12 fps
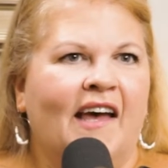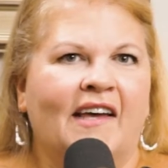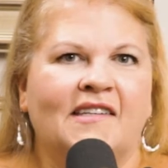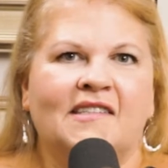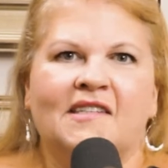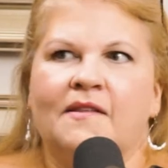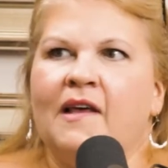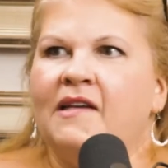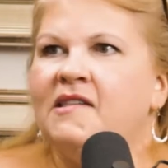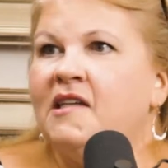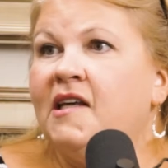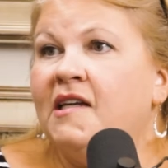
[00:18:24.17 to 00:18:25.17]
And
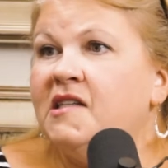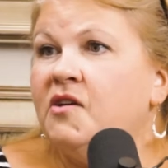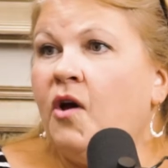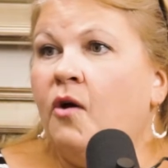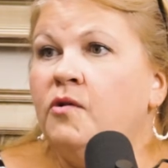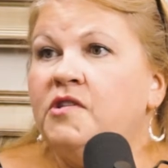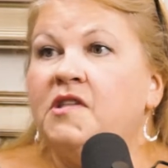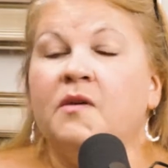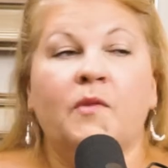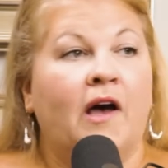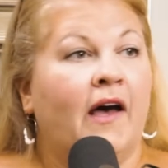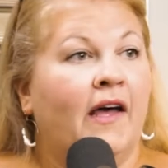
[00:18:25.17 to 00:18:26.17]
then to get to coach
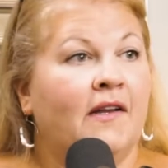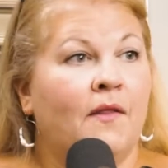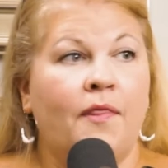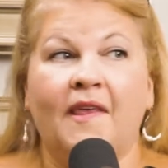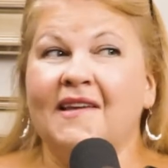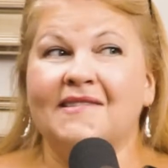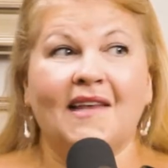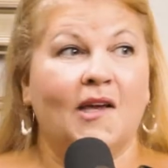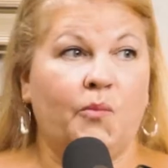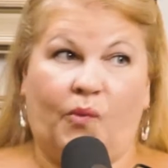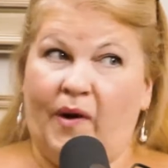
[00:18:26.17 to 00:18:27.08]
them on things like